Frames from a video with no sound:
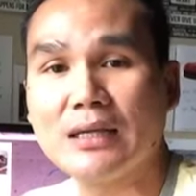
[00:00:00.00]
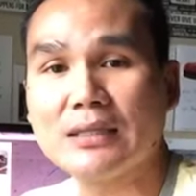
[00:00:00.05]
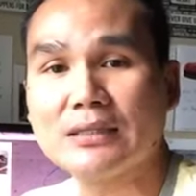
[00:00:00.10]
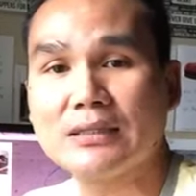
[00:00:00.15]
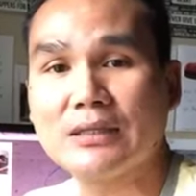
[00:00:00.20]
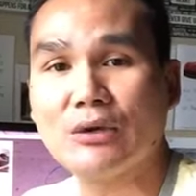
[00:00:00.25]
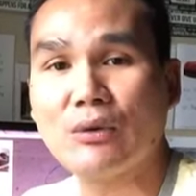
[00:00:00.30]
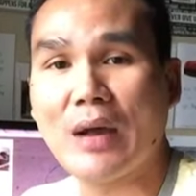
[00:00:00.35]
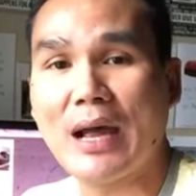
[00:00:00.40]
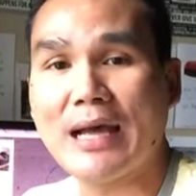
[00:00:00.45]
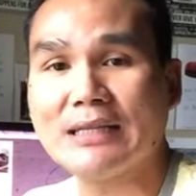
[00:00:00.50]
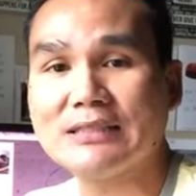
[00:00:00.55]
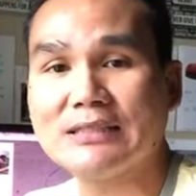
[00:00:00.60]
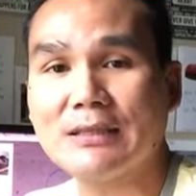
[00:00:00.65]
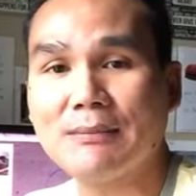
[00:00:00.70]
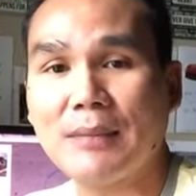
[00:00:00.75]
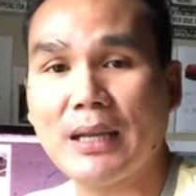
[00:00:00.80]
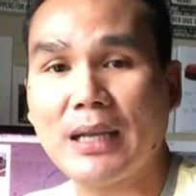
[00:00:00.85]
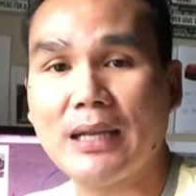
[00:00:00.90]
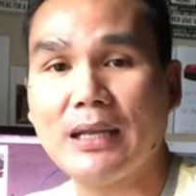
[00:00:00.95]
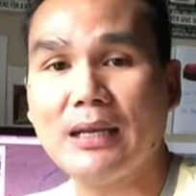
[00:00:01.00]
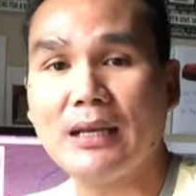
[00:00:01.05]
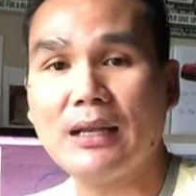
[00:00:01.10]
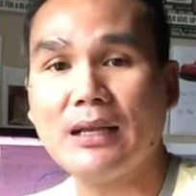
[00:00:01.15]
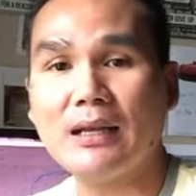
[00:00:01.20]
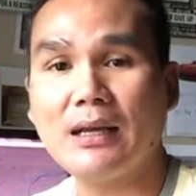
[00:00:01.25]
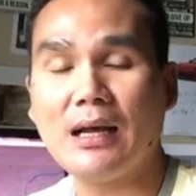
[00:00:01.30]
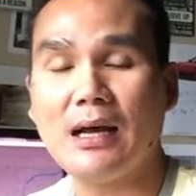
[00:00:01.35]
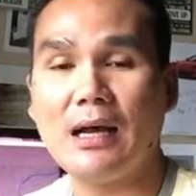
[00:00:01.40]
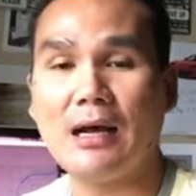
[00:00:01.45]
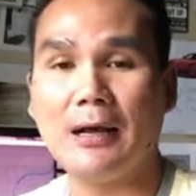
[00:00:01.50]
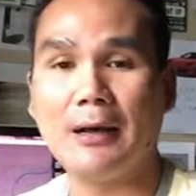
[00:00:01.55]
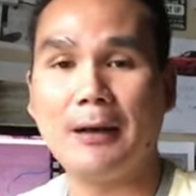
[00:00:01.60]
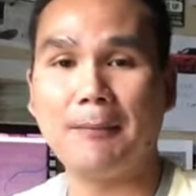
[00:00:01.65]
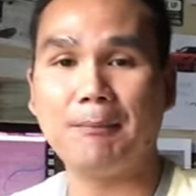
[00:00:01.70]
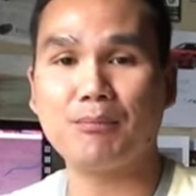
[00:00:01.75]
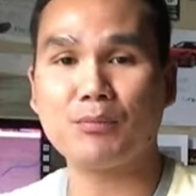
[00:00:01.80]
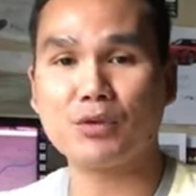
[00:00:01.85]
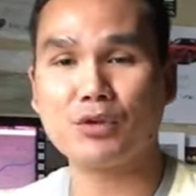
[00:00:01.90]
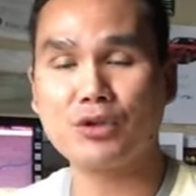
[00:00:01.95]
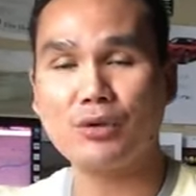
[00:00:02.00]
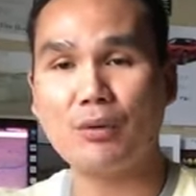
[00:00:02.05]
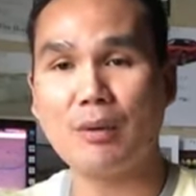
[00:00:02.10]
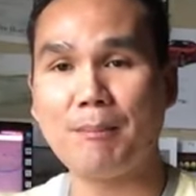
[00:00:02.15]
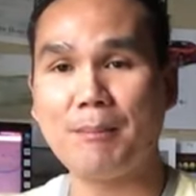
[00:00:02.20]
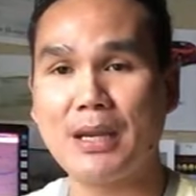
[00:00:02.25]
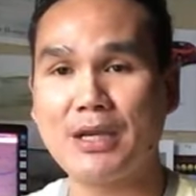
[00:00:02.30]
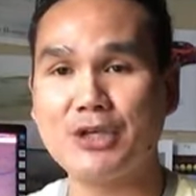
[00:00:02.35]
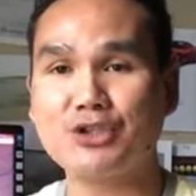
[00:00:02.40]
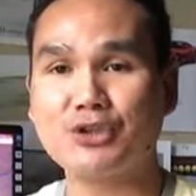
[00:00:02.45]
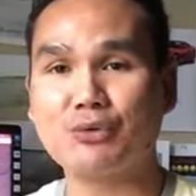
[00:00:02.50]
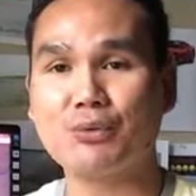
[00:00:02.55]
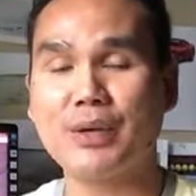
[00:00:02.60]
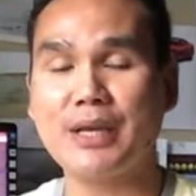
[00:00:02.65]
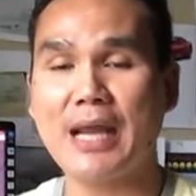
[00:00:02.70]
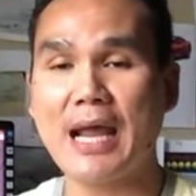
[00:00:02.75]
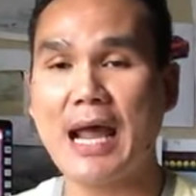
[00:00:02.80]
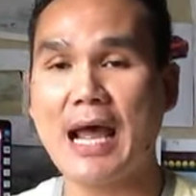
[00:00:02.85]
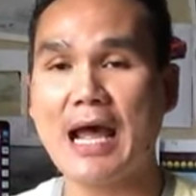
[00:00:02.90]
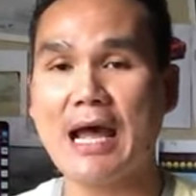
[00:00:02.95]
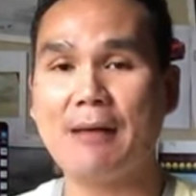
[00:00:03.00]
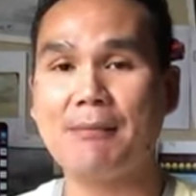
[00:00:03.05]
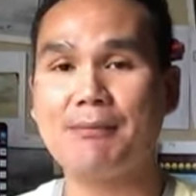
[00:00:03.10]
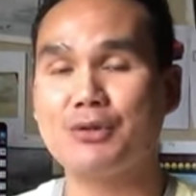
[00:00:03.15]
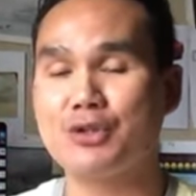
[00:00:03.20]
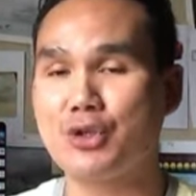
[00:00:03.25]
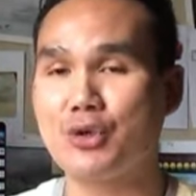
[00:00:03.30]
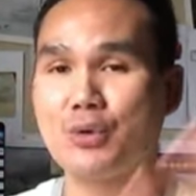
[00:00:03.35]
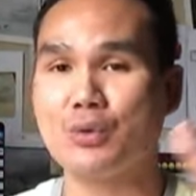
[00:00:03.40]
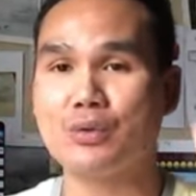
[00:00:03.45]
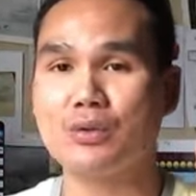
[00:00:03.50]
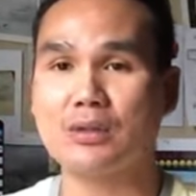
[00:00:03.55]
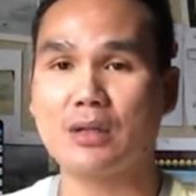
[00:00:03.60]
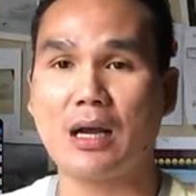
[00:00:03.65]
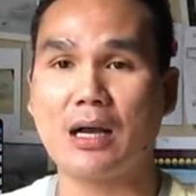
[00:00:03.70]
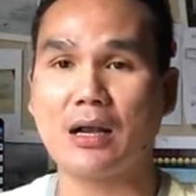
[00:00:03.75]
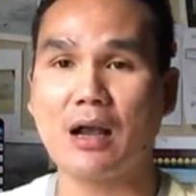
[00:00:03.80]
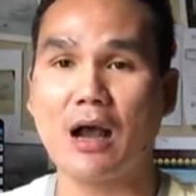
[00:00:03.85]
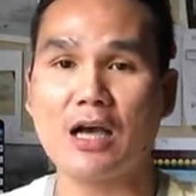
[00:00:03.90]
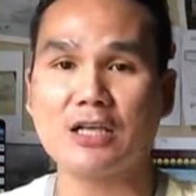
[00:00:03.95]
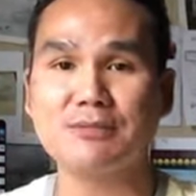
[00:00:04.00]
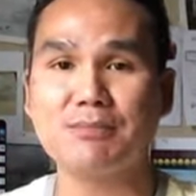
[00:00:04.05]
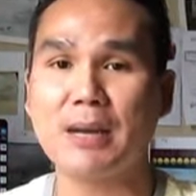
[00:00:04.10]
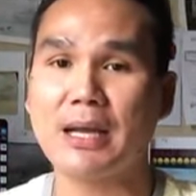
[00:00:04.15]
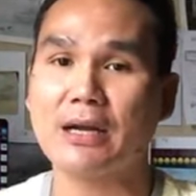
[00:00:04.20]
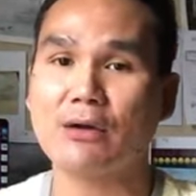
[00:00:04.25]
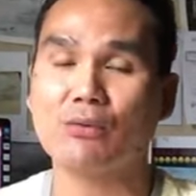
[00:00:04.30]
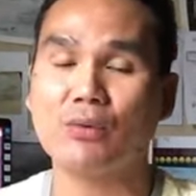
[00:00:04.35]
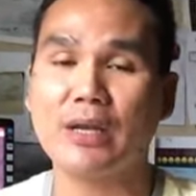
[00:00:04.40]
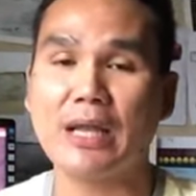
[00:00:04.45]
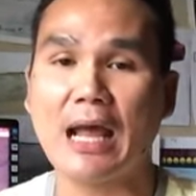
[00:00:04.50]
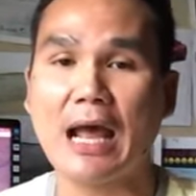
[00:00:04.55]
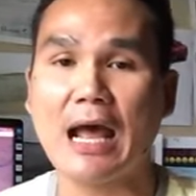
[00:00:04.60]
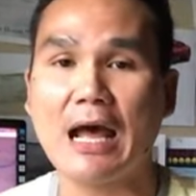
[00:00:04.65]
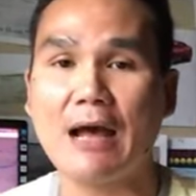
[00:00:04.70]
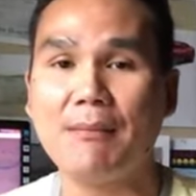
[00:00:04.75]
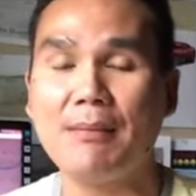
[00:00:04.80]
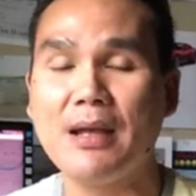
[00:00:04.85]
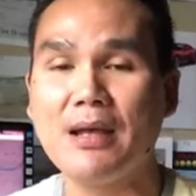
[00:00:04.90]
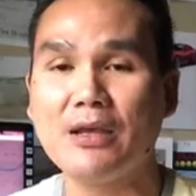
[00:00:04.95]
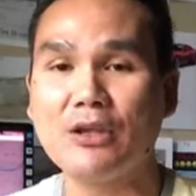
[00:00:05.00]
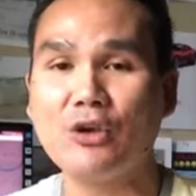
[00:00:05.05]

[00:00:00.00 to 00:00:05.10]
to estimate to a major rehab, to a cosmetic rehab.